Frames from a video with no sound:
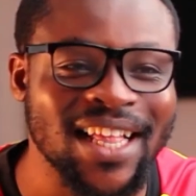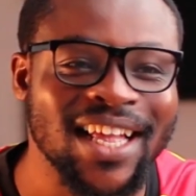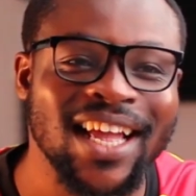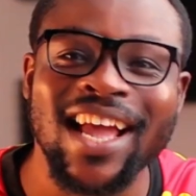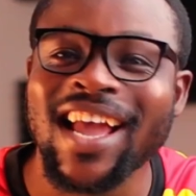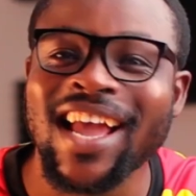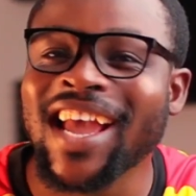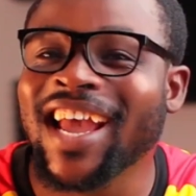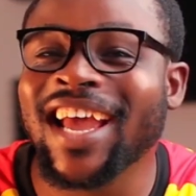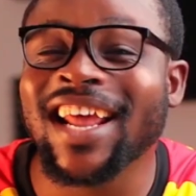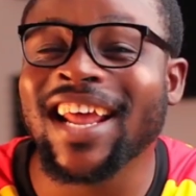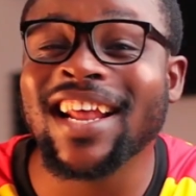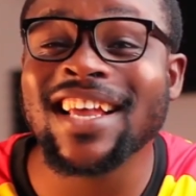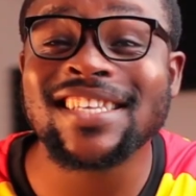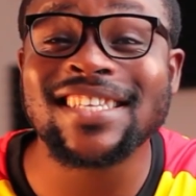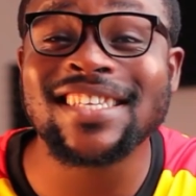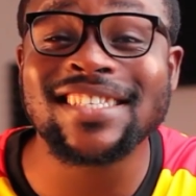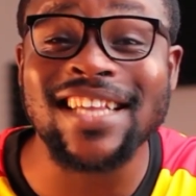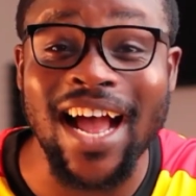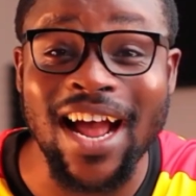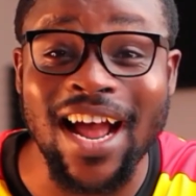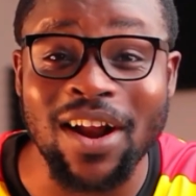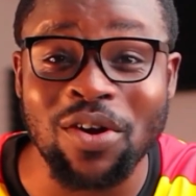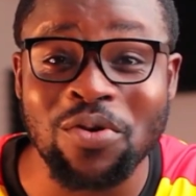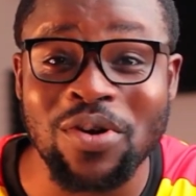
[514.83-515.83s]
It is
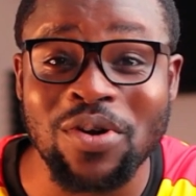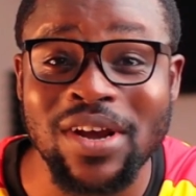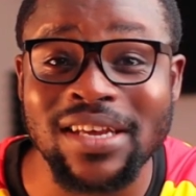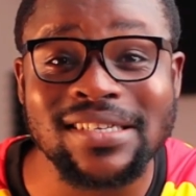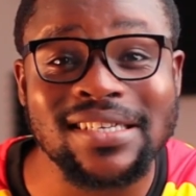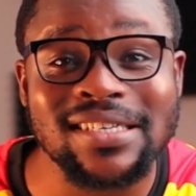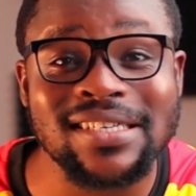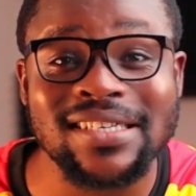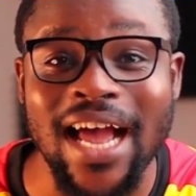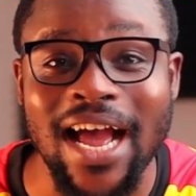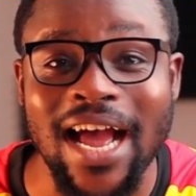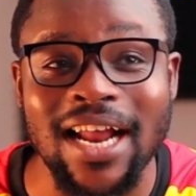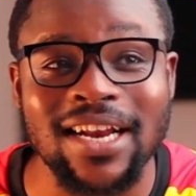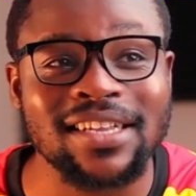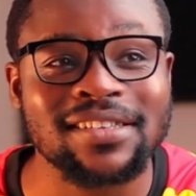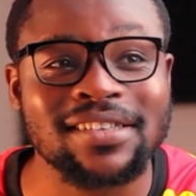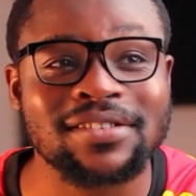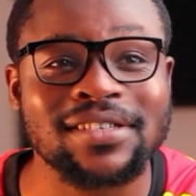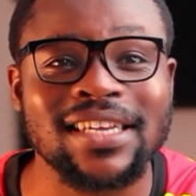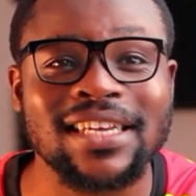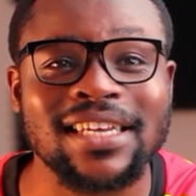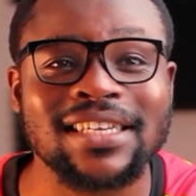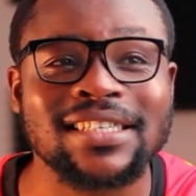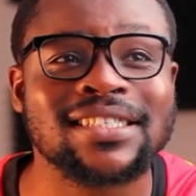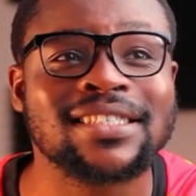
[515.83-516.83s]
sad. It's sad.
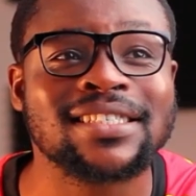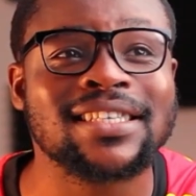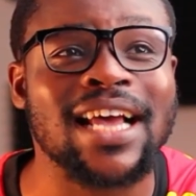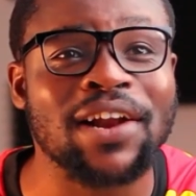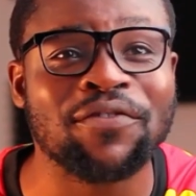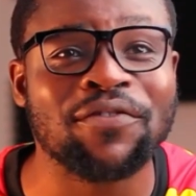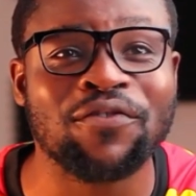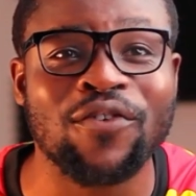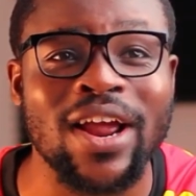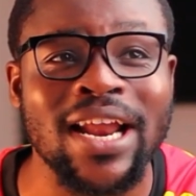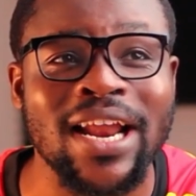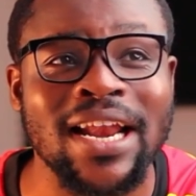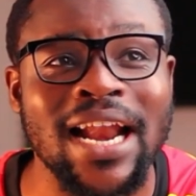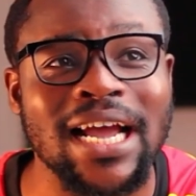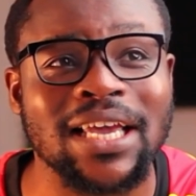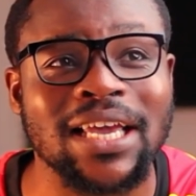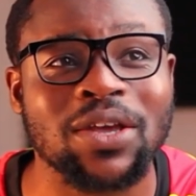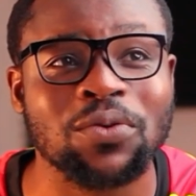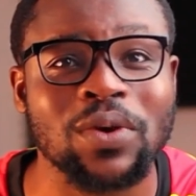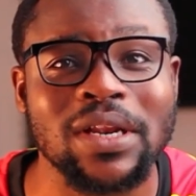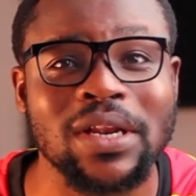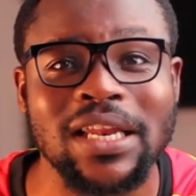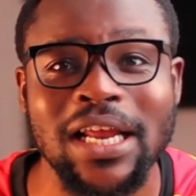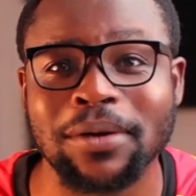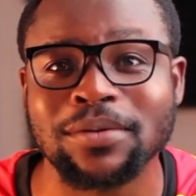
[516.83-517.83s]
It's sad for Inaki
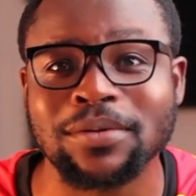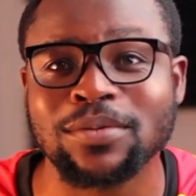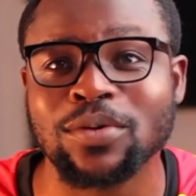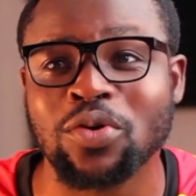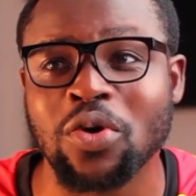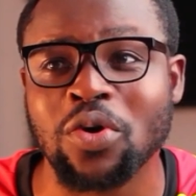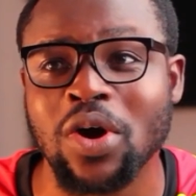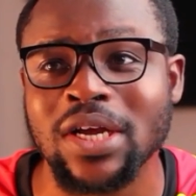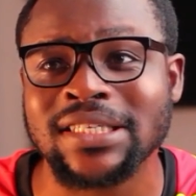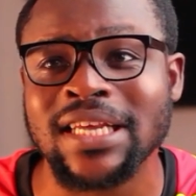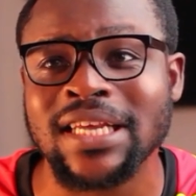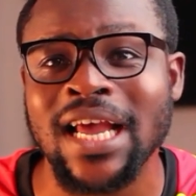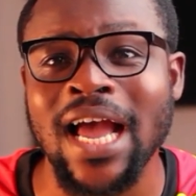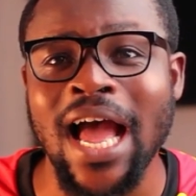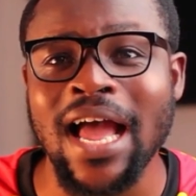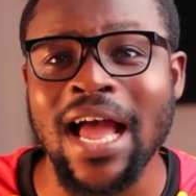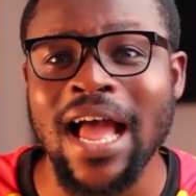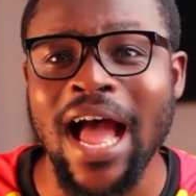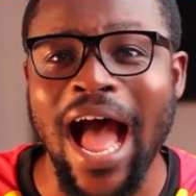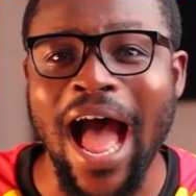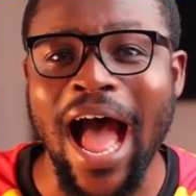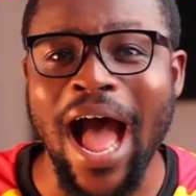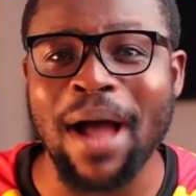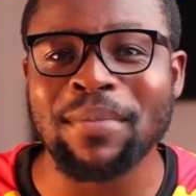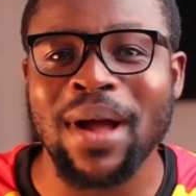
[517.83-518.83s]
Williams, because
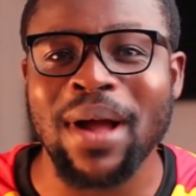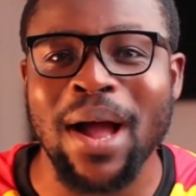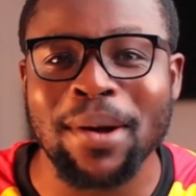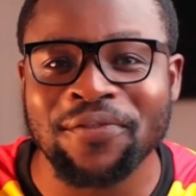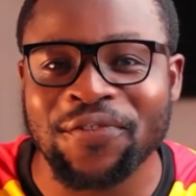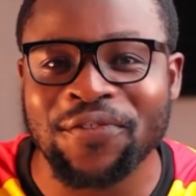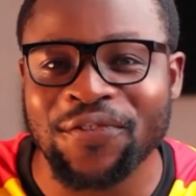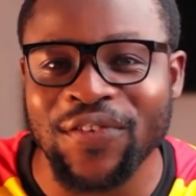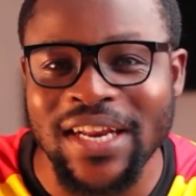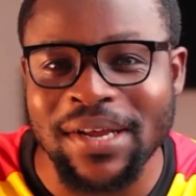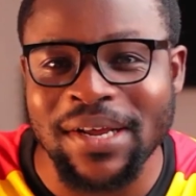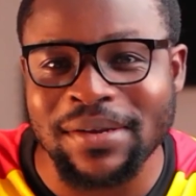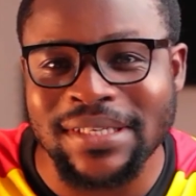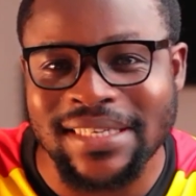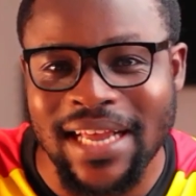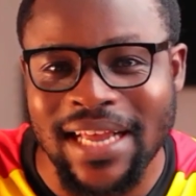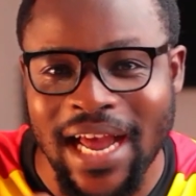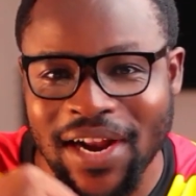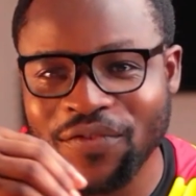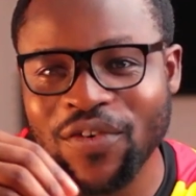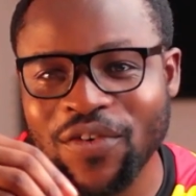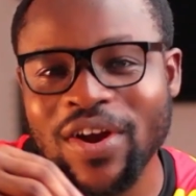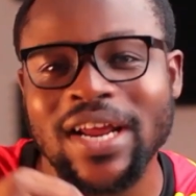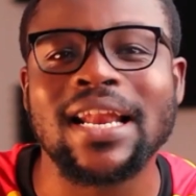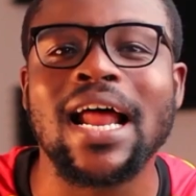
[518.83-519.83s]
I'm feeling
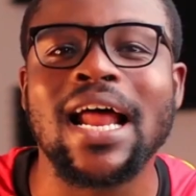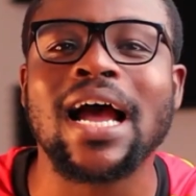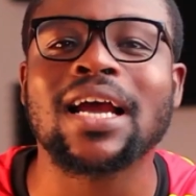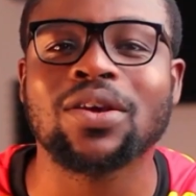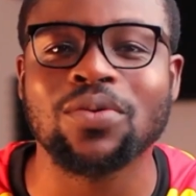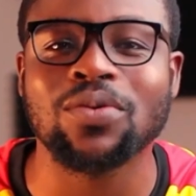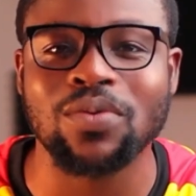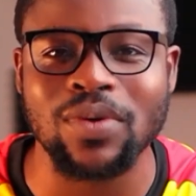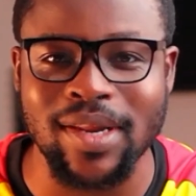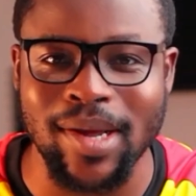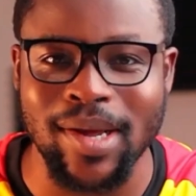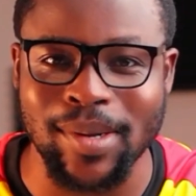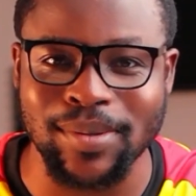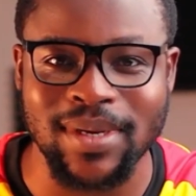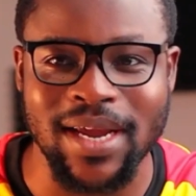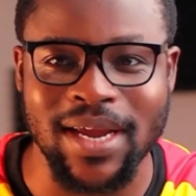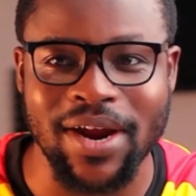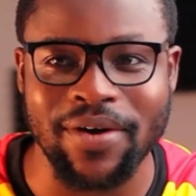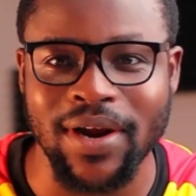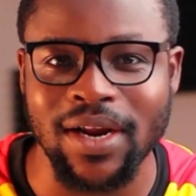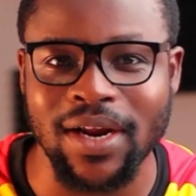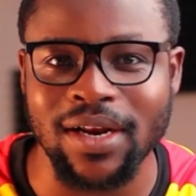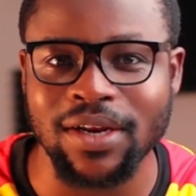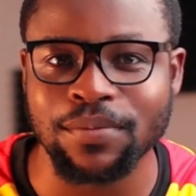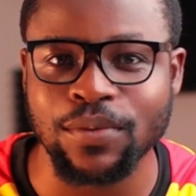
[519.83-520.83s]
sad for Inaki Williams
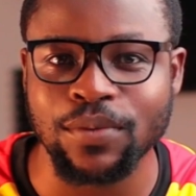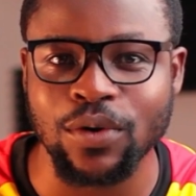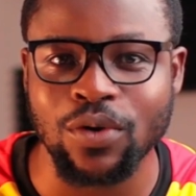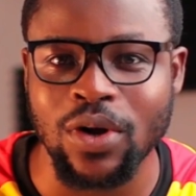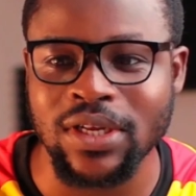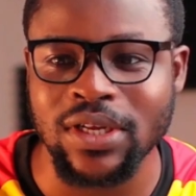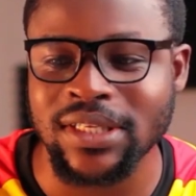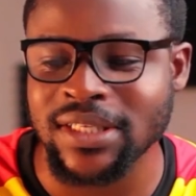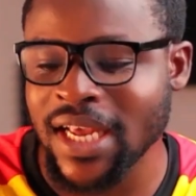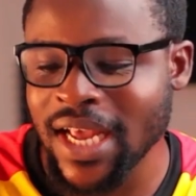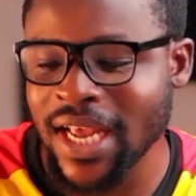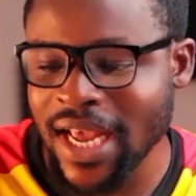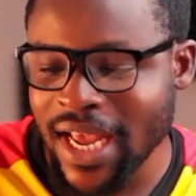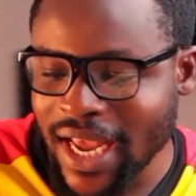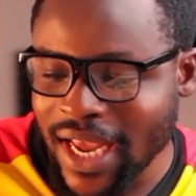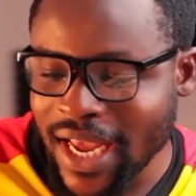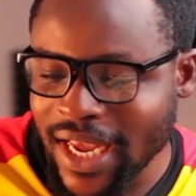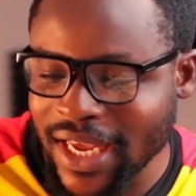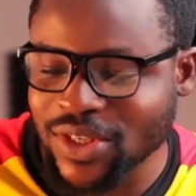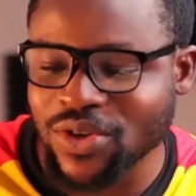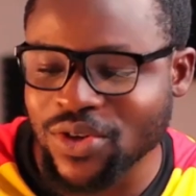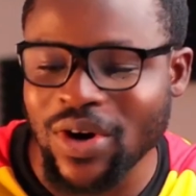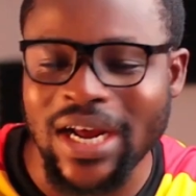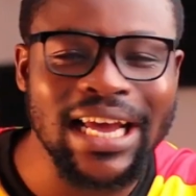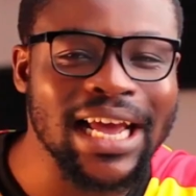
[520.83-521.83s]
currently, because
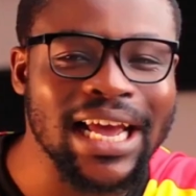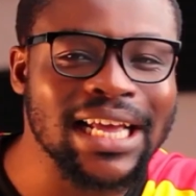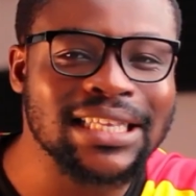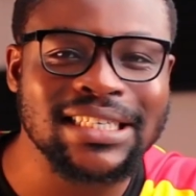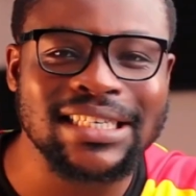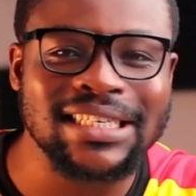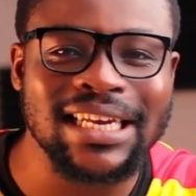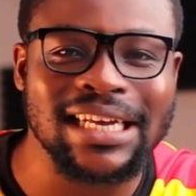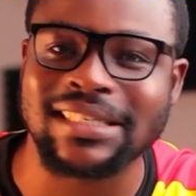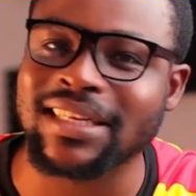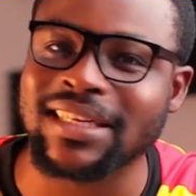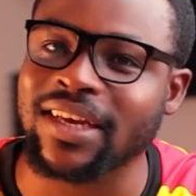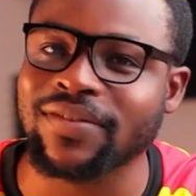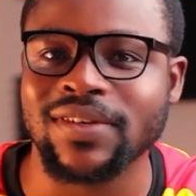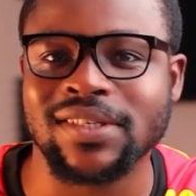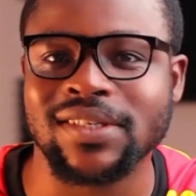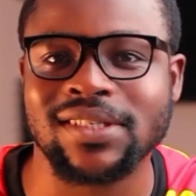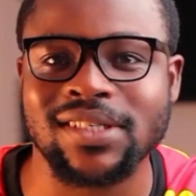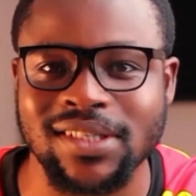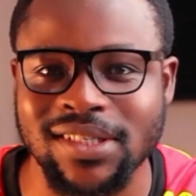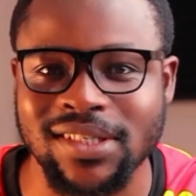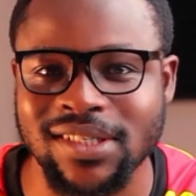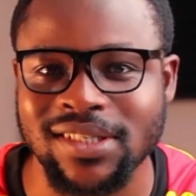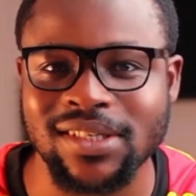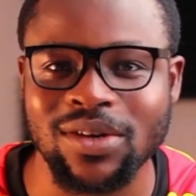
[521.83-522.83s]
he's not getting the
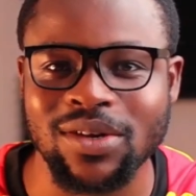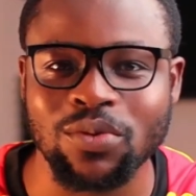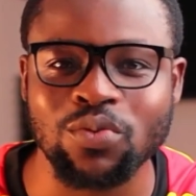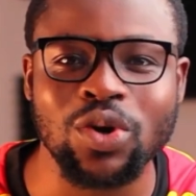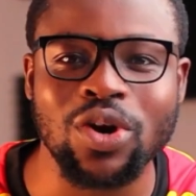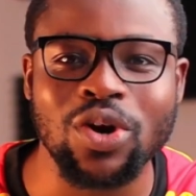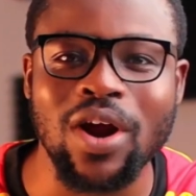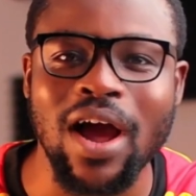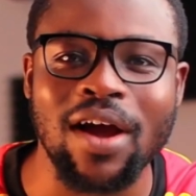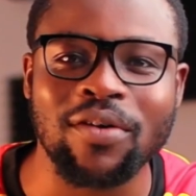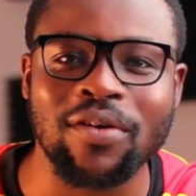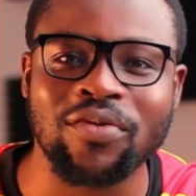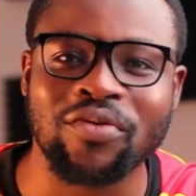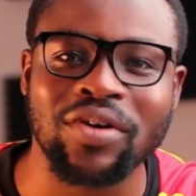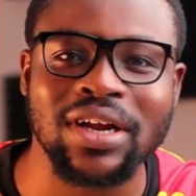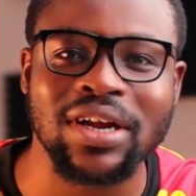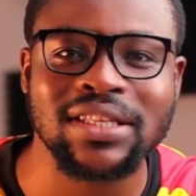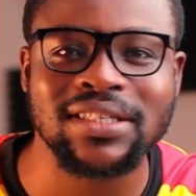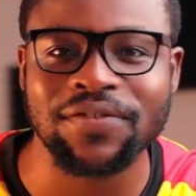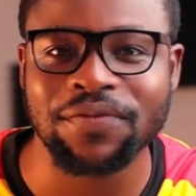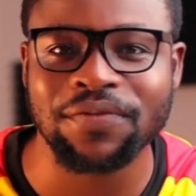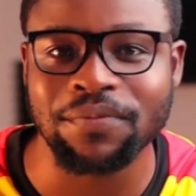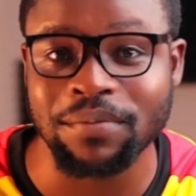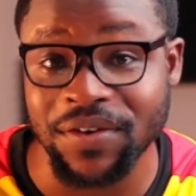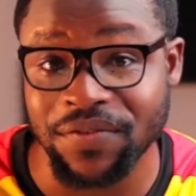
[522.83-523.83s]
services. We don't have
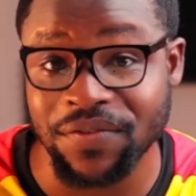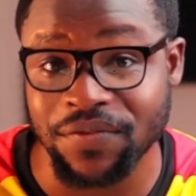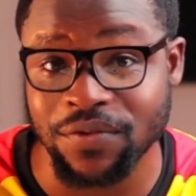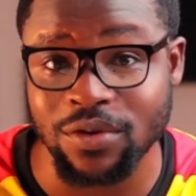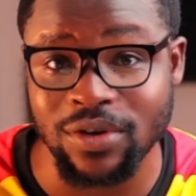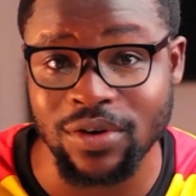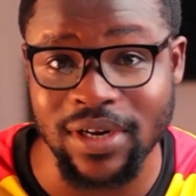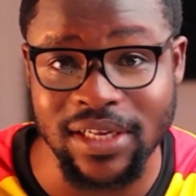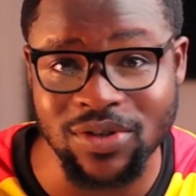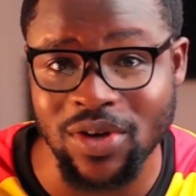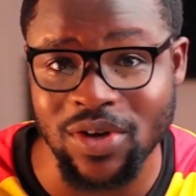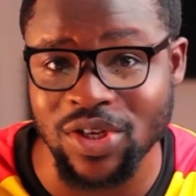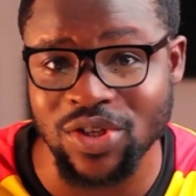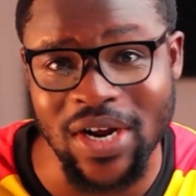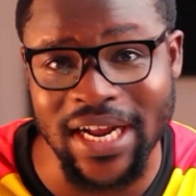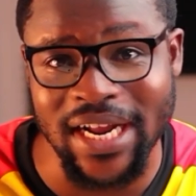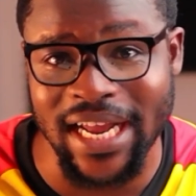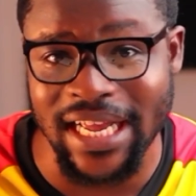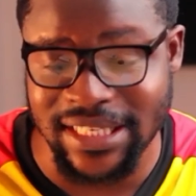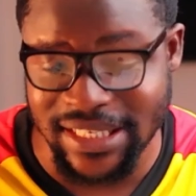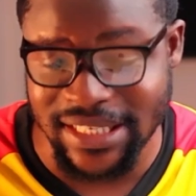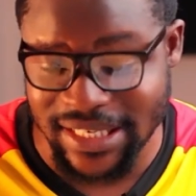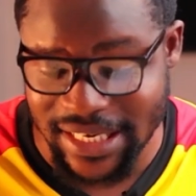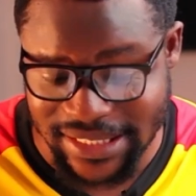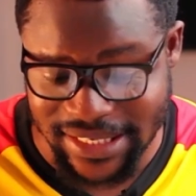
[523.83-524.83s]
creative midfielders, so he's not
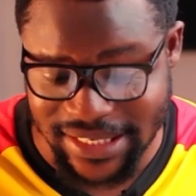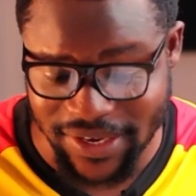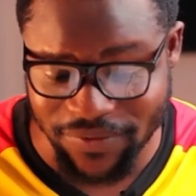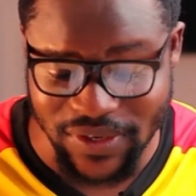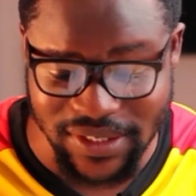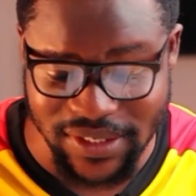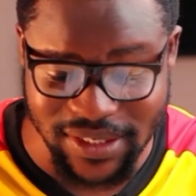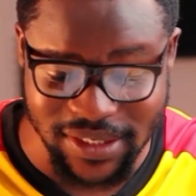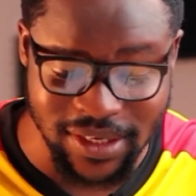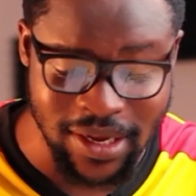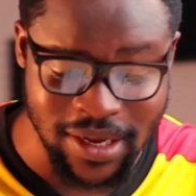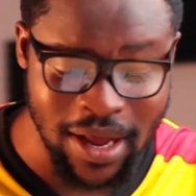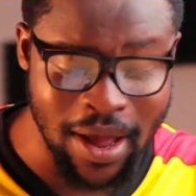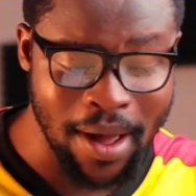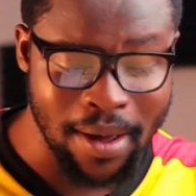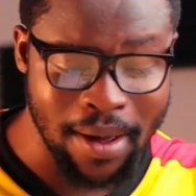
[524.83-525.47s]
getting the services.